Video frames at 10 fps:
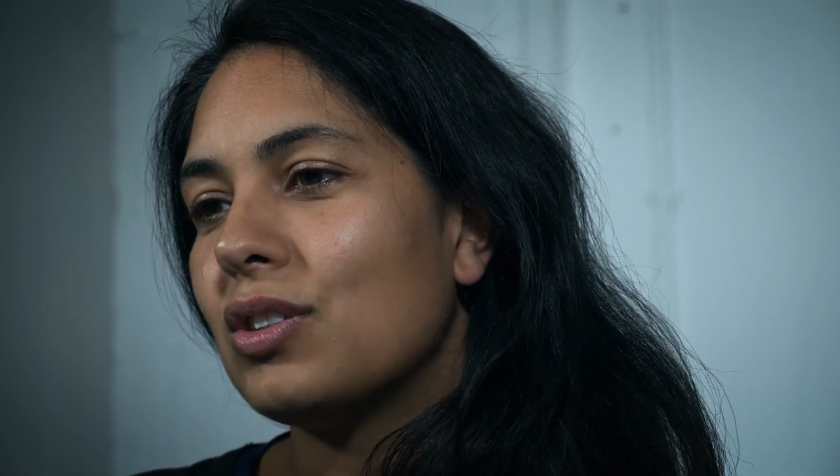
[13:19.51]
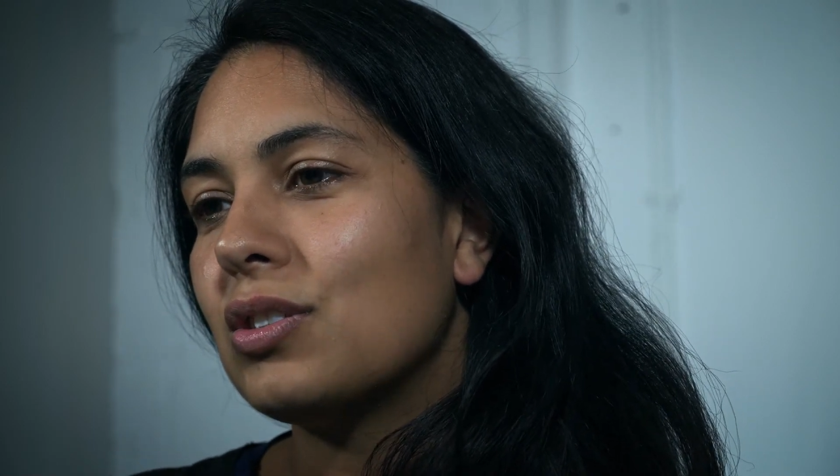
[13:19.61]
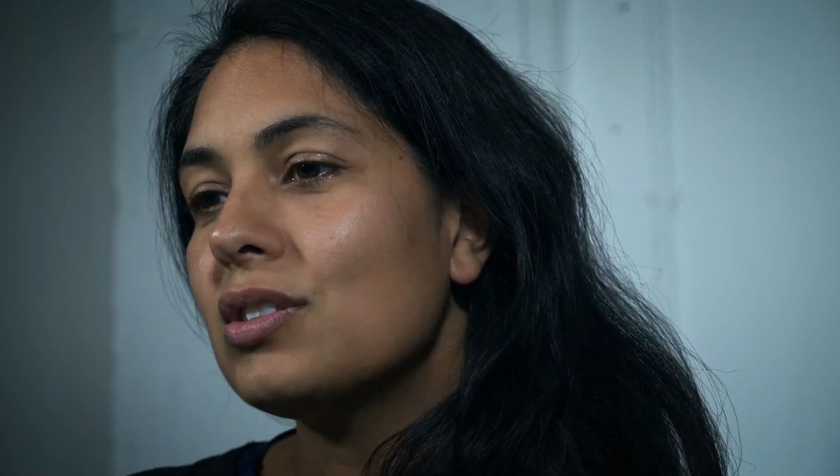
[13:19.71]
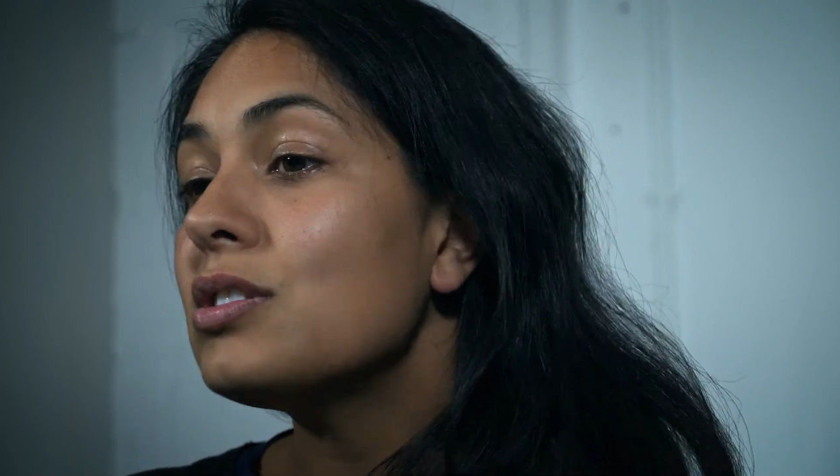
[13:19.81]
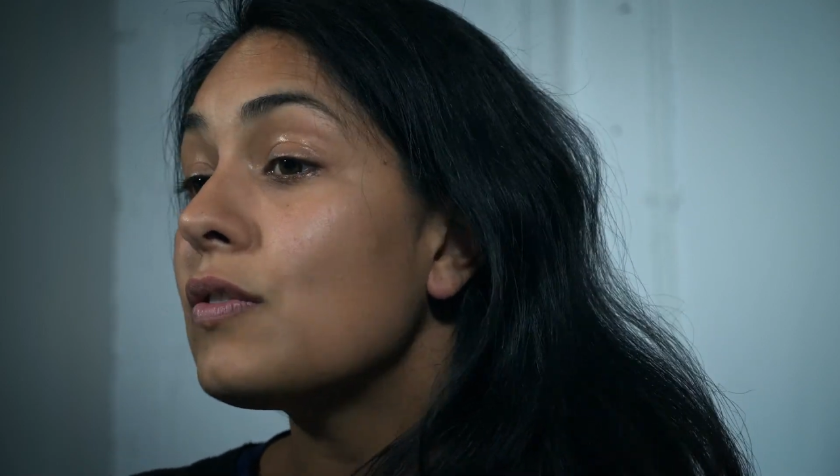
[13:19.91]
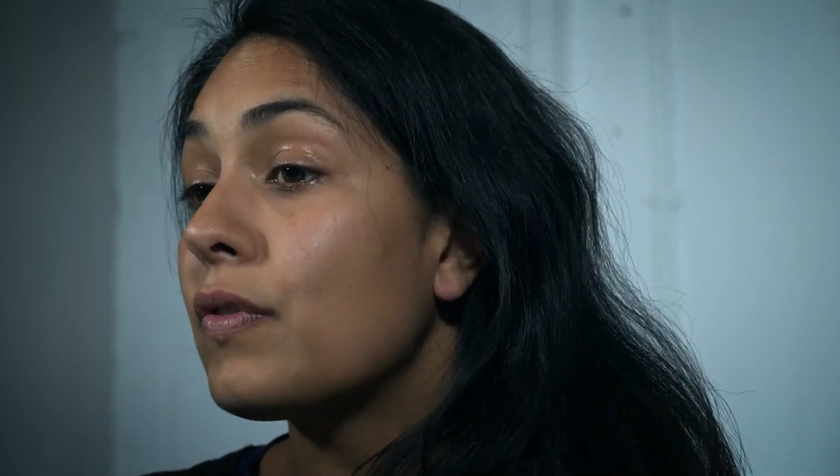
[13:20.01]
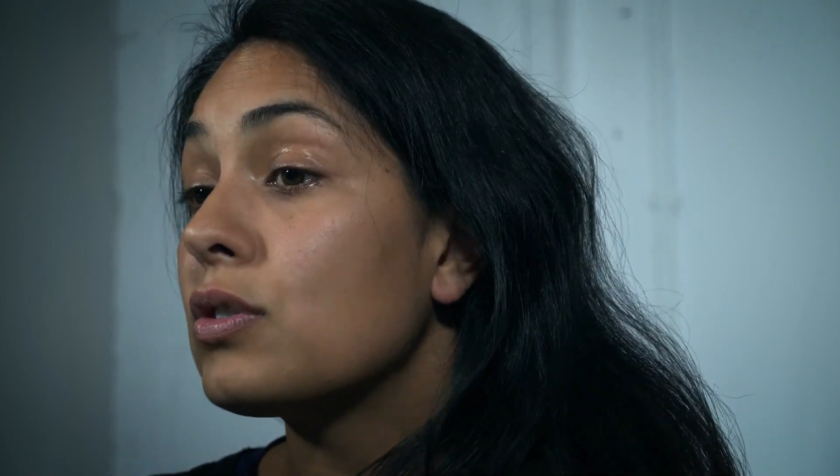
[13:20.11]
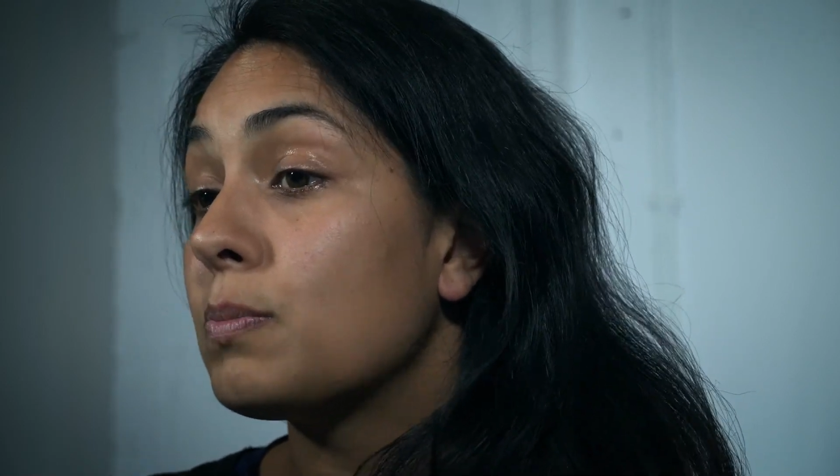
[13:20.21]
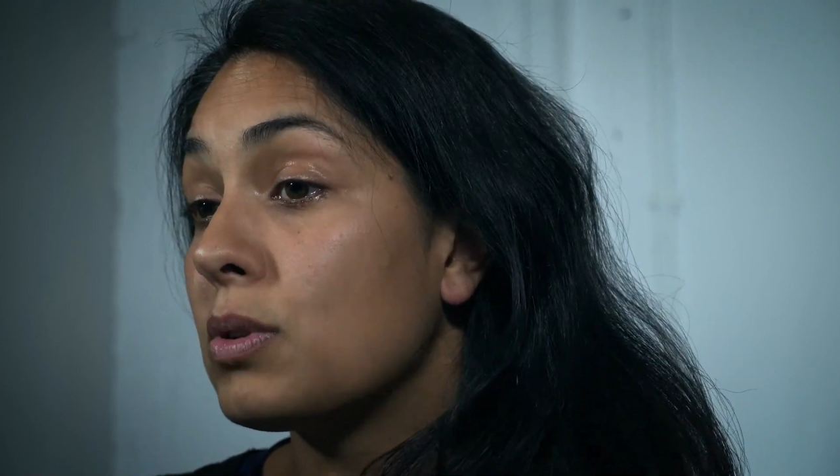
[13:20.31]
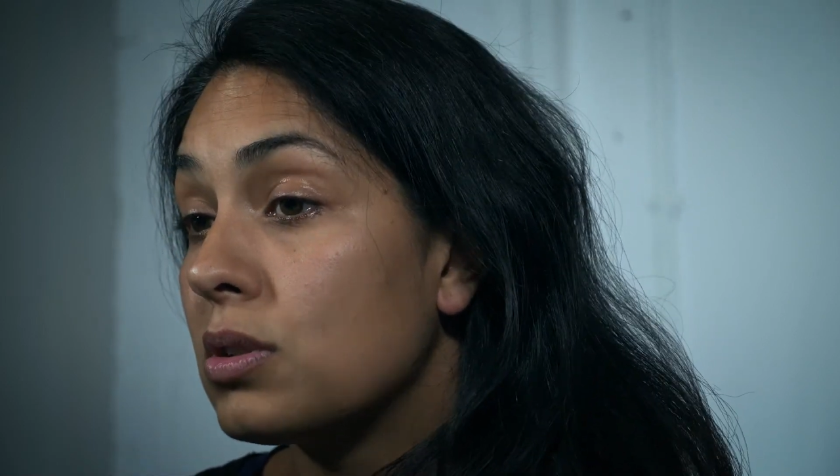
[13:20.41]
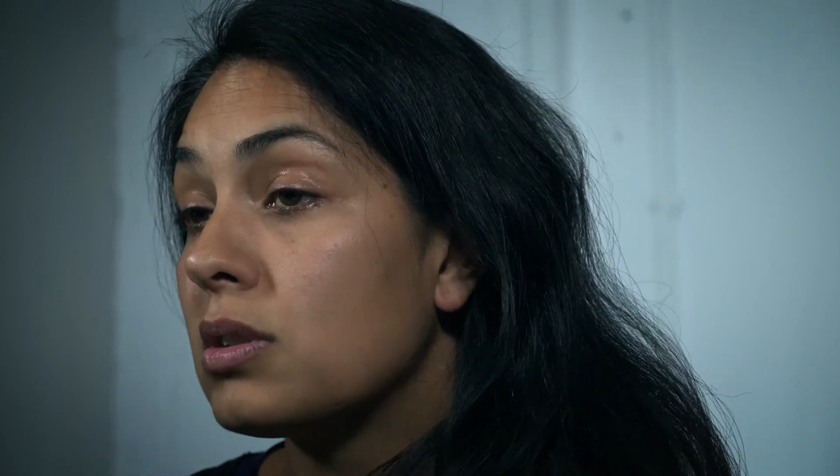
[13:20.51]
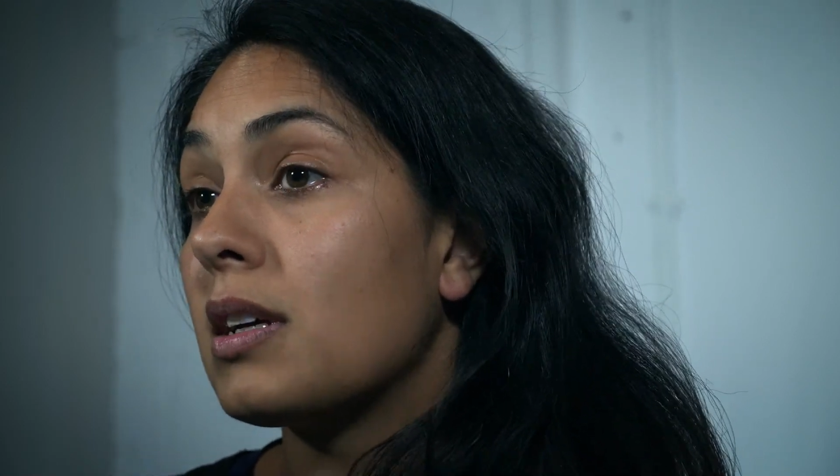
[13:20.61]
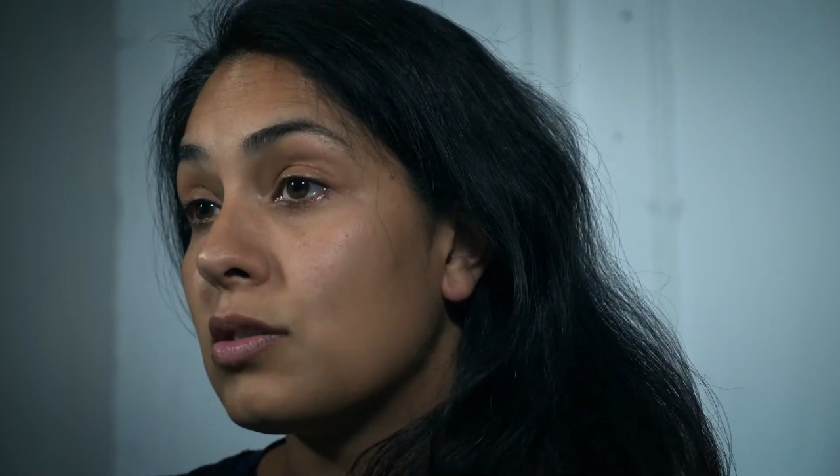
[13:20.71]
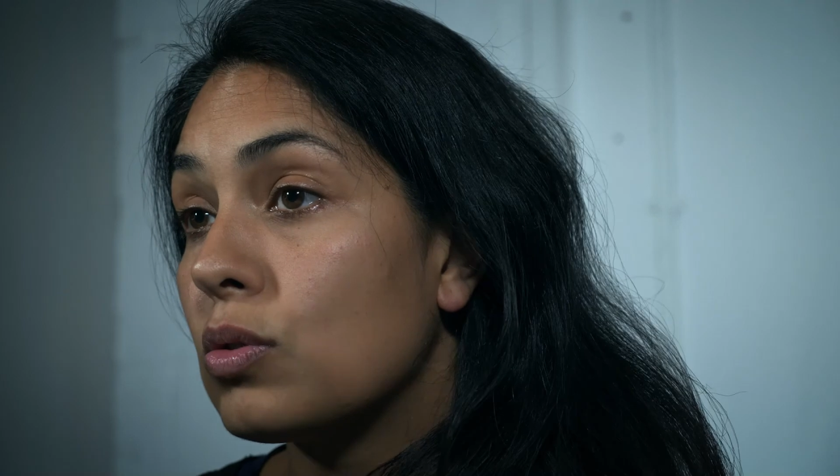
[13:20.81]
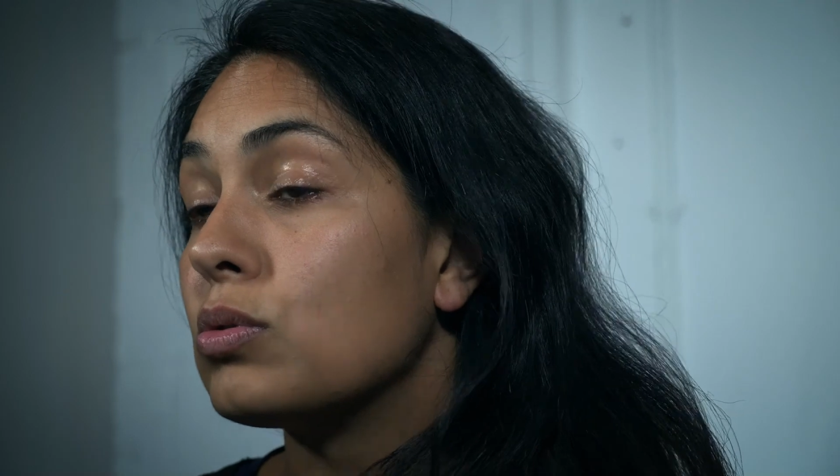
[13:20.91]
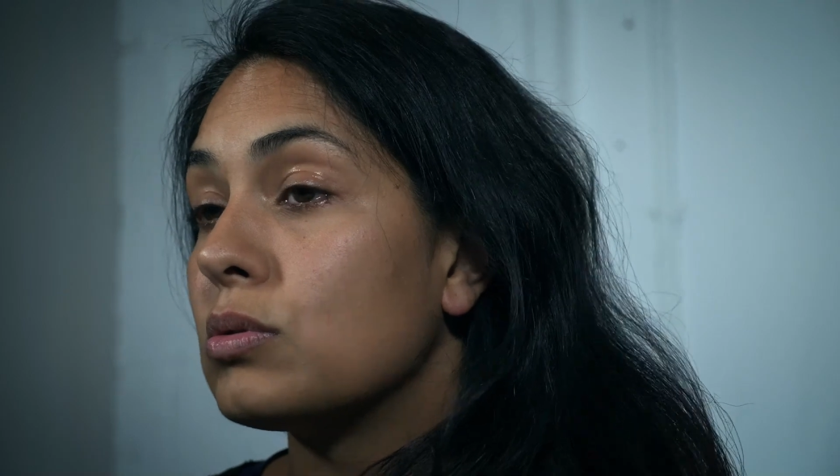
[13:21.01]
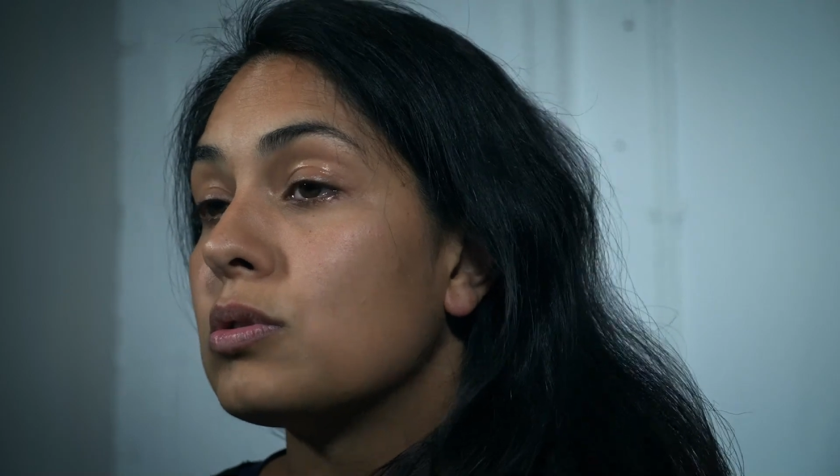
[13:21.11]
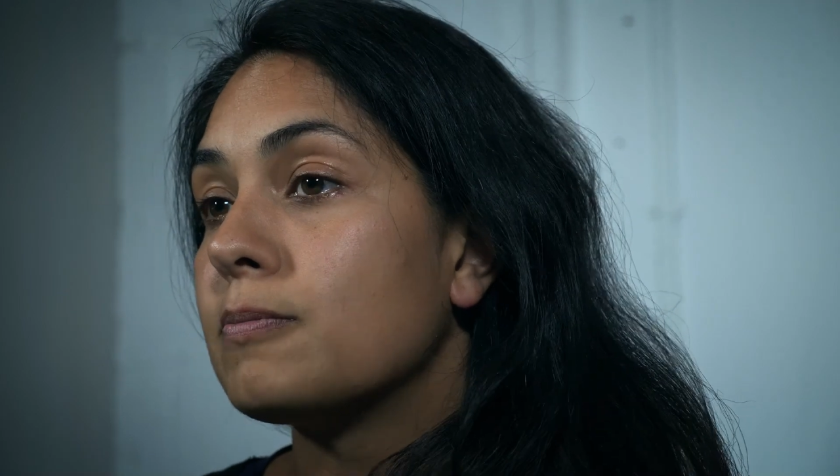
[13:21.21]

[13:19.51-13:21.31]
she's the first person I told.